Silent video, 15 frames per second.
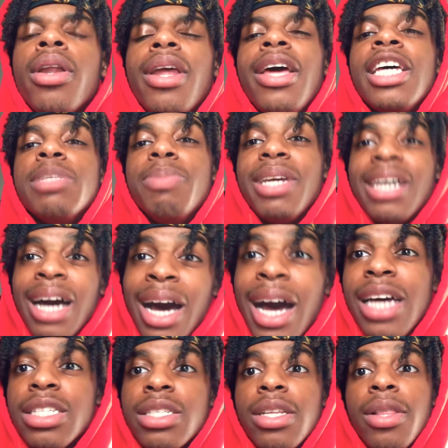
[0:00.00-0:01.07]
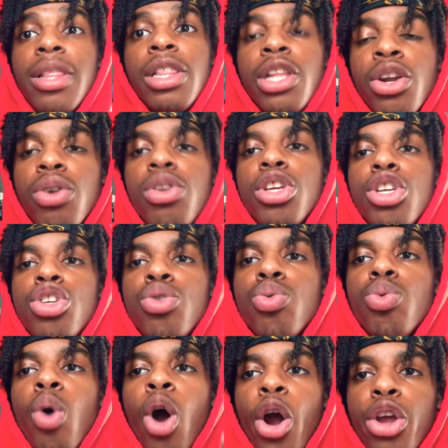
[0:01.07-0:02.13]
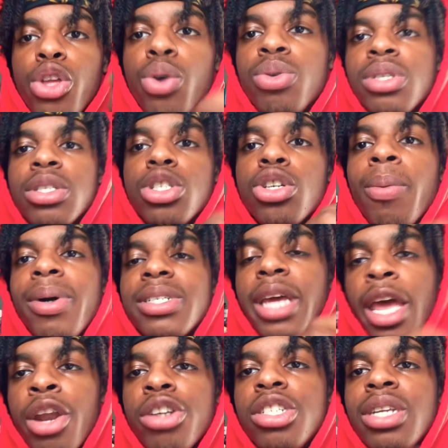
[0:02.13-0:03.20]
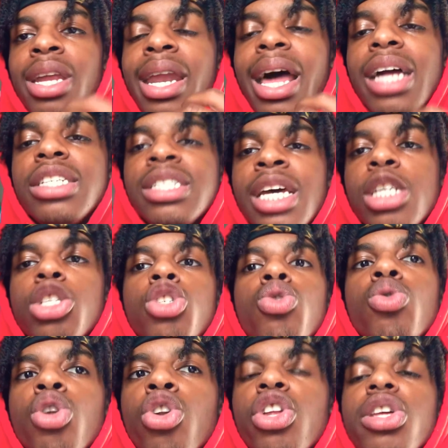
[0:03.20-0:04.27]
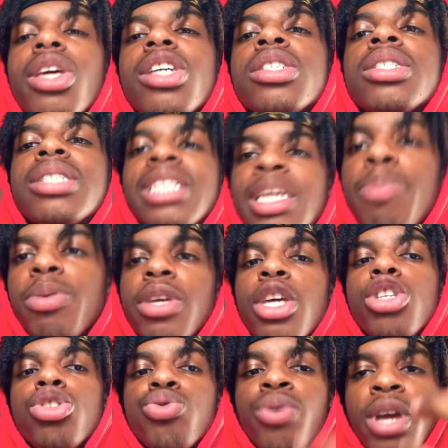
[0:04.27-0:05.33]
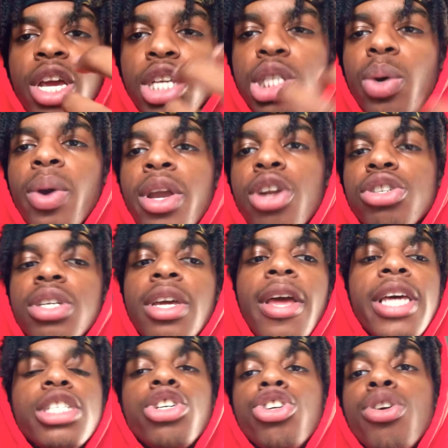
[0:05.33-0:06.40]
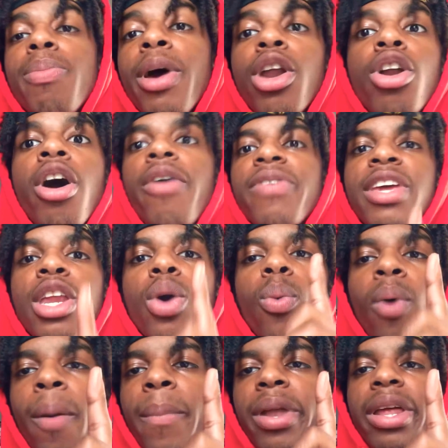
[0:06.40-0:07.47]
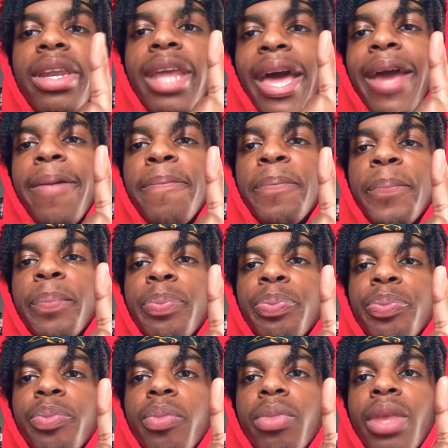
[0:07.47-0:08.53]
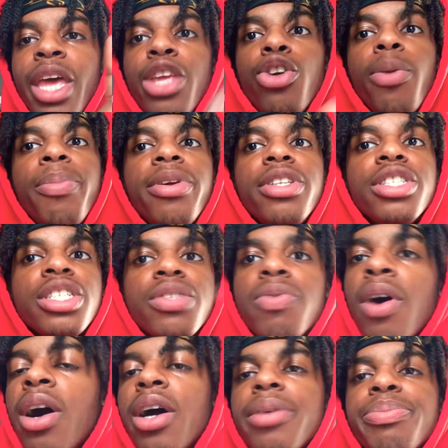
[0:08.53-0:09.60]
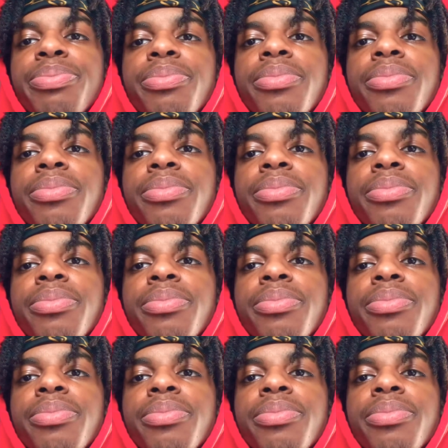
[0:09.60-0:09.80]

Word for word: It's because literally you are using so much energy to digest, you literally get sleepy. It drains your energy. So you better off eating one meal a day, and you'll be just fine